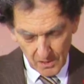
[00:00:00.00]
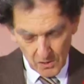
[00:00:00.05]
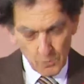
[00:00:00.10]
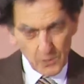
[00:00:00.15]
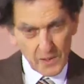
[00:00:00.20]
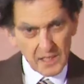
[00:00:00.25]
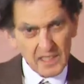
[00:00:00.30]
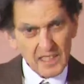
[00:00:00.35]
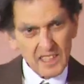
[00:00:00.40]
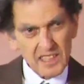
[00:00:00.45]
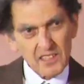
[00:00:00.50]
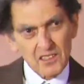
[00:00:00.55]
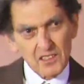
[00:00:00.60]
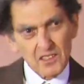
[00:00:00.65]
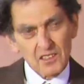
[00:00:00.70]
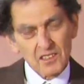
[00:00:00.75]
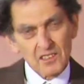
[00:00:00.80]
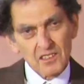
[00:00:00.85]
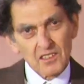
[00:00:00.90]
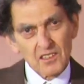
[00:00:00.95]
We need
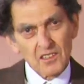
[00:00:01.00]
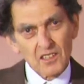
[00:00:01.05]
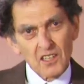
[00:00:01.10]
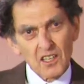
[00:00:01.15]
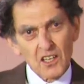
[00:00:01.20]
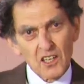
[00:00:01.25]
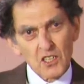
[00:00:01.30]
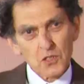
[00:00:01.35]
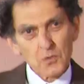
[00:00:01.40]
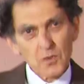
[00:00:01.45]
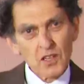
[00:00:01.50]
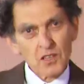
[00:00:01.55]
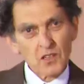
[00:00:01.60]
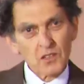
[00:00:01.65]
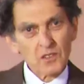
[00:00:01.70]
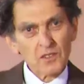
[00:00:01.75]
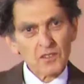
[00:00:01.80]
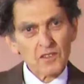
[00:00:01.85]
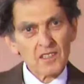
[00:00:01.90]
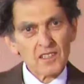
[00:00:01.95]
as
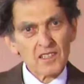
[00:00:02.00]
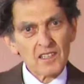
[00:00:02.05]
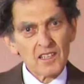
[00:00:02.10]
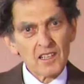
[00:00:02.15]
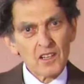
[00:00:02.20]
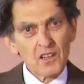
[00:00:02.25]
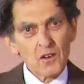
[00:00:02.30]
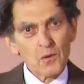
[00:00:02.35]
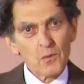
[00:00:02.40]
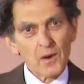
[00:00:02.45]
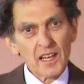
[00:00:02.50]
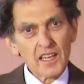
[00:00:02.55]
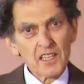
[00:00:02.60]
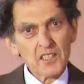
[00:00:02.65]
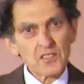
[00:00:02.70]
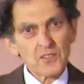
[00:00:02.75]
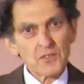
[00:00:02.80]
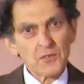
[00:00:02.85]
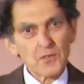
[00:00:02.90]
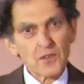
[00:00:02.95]
well
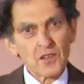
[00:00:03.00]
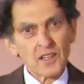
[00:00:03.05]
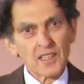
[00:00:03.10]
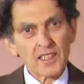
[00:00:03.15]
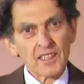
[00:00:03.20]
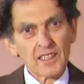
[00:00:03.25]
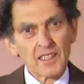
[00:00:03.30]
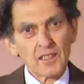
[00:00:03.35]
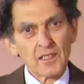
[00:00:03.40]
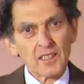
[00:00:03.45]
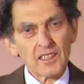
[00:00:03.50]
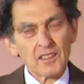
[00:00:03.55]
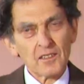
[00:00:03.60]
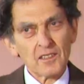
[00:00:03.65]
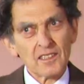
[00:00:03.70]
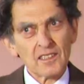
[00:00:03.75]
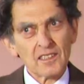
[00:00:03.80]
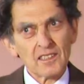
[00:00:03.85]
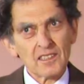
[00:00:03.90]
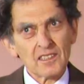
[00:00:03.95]
ways of finding
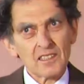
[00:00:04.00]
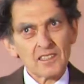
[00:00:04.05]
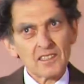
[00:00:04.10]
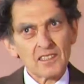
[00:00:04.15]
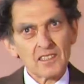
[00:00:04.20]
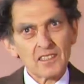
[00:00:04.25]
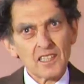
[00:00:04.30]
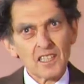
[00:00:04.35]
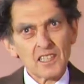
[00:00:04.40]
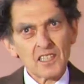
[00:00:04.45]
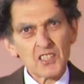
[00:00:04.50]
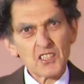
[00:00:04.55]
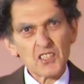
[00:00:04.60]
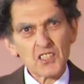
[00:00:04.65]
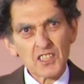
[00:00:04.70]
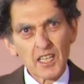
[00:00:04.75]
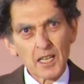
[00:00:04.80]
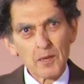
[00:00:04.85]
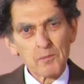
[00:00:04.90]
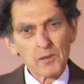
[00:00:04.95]
a
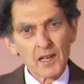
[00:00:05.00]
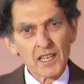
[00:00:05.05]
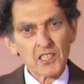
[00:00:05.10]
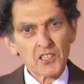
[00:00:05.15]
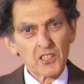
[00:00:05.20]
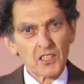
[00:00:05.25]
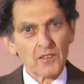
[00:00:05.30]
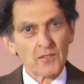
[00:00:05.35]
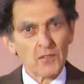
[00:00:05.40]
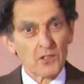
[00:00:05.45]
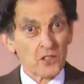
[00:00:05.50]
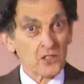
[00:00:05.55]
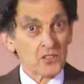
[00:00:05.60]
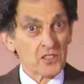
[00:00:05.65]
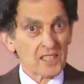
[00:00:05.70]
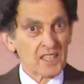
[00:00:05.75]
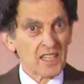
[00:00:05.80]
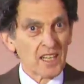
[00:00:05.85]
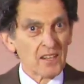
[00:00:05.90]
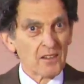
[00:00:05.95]
celebration of
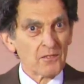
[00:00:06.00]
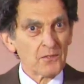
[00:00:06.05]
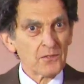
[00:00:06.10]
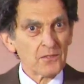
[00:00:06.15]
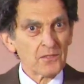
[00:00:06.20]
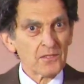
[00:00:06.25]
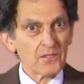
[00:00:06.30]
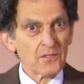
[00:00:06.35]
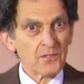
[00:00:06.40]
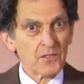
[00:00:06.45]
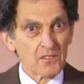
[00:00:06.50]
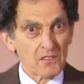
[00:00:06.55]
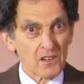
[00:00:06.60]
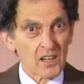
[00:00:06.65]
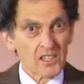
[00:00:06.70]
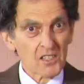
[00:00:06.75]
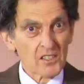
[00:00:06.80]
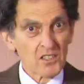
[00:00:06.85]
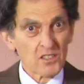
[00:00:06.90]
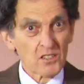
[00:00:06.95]
God's love for
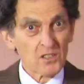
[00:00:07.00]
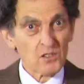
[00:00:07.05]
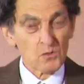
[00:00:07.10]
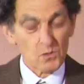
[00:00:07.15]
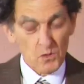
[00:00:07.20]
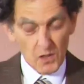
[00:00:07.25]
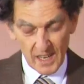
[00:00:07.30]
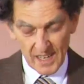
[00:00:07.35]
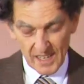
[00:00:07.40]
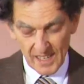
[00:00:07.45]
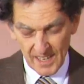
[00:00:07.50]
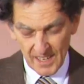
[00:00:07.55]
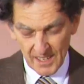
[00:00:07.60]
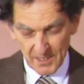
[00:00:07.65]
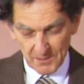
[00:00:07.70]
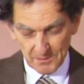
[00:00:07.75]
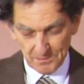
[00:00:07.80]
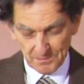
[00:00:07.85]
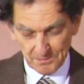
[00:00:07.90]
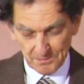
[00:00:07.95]
us right now.